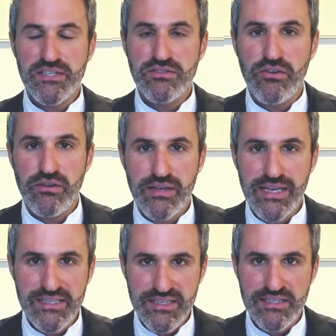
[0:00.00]
Europe does
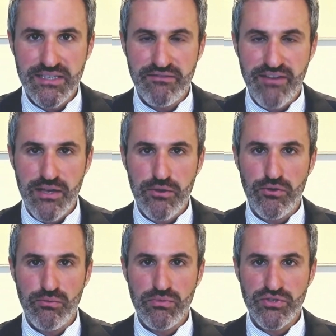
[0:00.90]
not exist in a
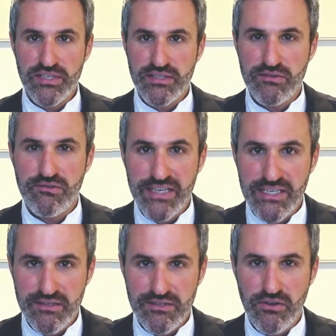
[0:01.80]
vacuum, just
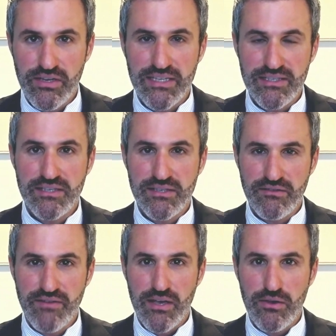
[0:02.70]
as Greece does not
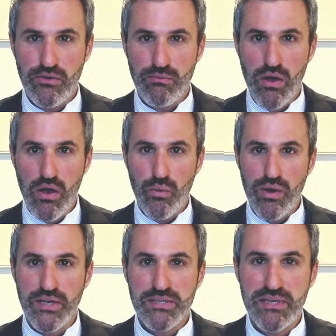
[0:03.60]
exist in a
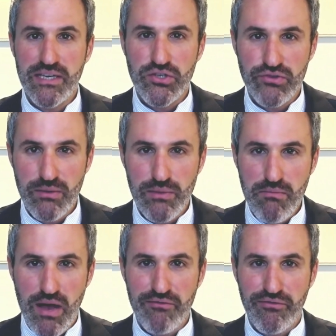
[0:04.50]
vacuum. We must be
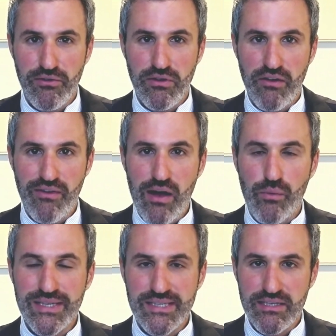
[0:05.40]
extremely mindful
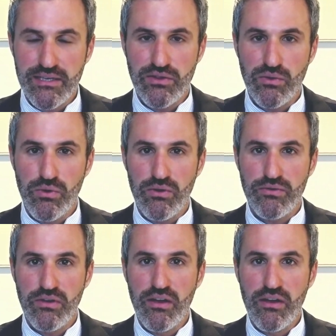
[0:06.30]
of how we sit in
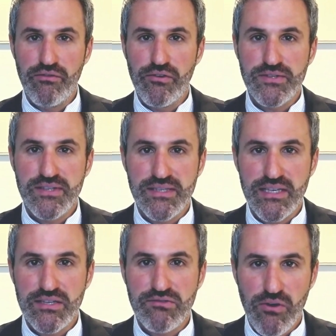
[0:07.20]
the world
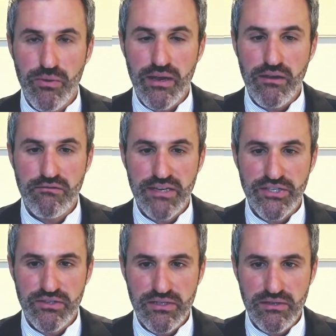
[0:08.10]
versus these
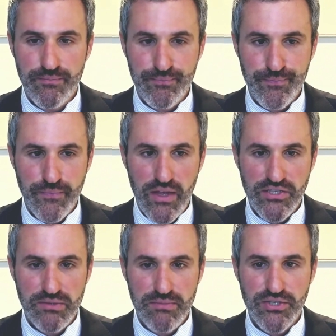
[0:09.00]
growing regions
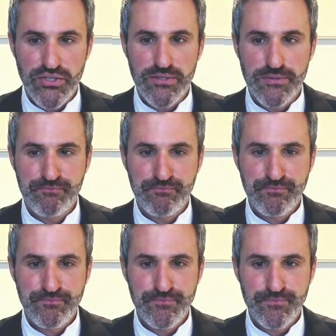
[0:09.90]
I just
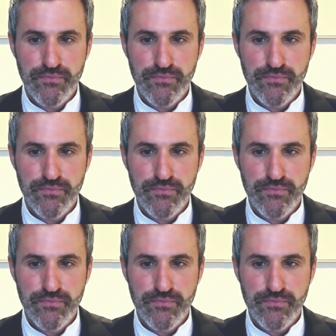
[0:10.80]
mentioned.